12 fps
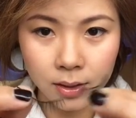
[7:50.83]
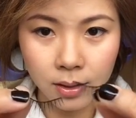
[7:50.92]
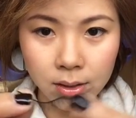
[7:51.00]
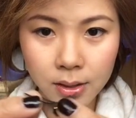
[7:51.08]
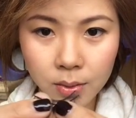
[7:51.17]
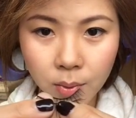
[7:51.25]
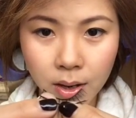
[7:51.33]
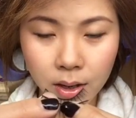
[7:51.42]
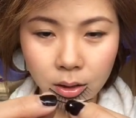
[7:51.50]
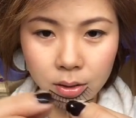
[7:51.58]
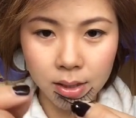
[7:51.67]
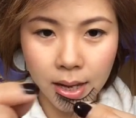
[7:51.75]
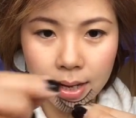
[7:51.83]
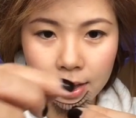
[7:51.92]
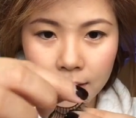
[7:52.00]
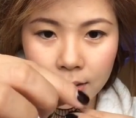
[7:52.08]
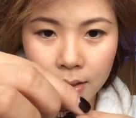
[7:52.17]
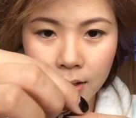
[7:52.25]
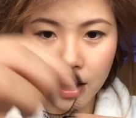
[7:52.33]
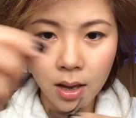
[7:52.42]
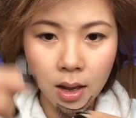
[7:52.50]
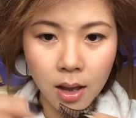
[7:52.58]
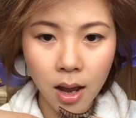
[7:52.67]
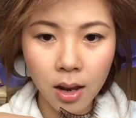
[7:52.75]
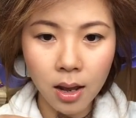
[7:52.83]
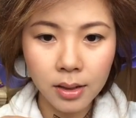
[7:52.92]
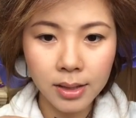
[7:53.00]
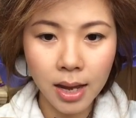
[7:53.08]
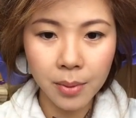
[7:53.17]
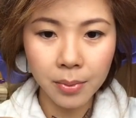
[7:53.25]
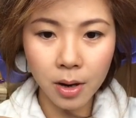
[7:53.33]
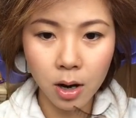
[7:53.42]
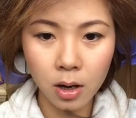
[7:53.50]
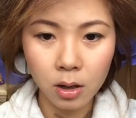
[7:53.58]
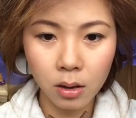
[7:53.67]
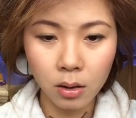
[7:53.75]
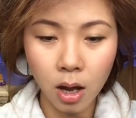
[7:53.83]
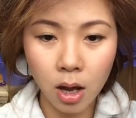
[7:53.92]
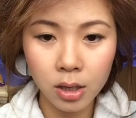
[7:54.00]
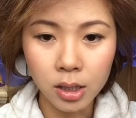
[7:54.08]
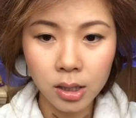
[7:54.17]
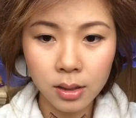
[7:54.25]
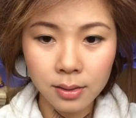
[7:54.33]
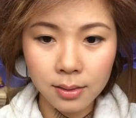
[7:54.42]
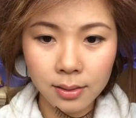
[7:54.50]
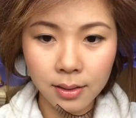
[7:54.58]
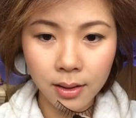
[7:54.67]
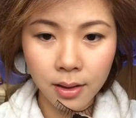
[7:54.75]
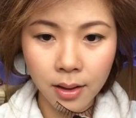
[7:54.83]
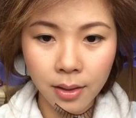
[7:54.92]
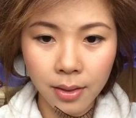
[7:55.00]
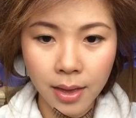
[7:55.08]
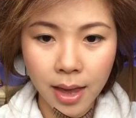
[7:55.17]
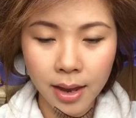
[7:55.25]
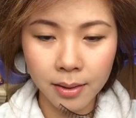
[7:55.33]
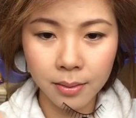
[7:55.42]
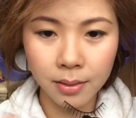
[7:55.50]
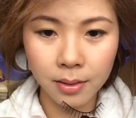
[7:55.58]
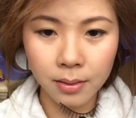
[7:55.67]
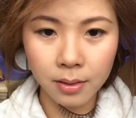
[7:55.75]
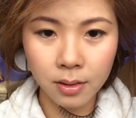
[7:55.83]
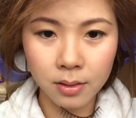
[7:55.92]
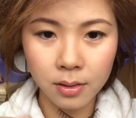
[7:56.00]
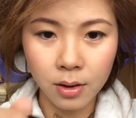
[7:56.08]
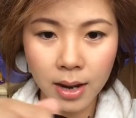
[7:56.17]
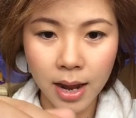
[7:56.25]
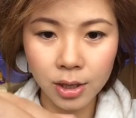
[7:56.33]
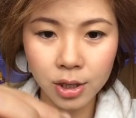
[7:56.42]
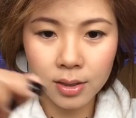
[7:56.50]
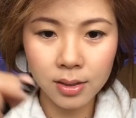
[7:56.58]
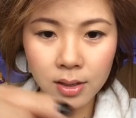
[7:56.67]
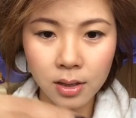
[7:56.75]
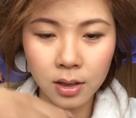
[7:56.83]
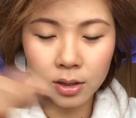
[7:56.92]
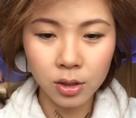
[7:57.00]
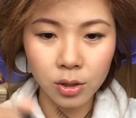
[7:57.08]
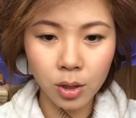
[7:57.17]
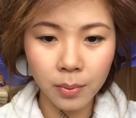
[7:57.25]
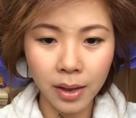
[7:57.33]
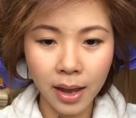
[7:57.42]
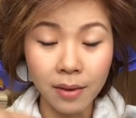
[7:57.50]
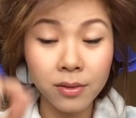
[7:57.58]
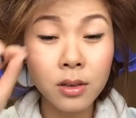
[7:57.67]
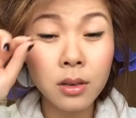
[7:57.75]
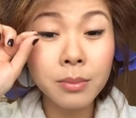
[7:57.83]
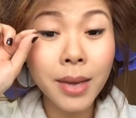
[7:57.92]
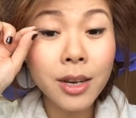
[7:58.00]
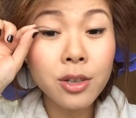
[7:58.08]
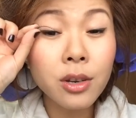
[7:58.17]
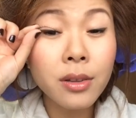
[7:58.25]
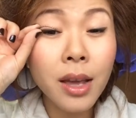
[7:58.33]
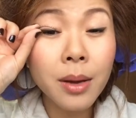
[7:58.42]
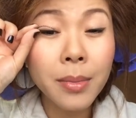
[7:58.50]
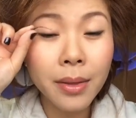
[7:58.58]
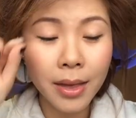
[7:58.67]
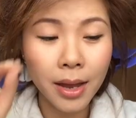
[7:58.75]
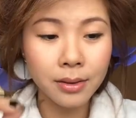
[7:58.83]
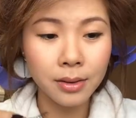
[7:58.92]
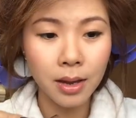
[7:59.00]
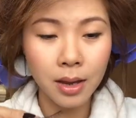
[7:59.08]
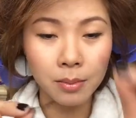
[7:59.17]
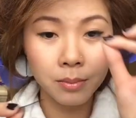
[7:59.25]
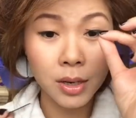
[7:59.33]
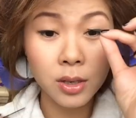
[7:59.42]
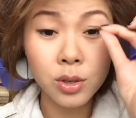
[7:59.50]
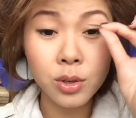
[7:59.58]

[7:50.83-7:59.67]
So this is what it looks like. A lot of times they're a little longer than your lashes, so you may have to measure them and then make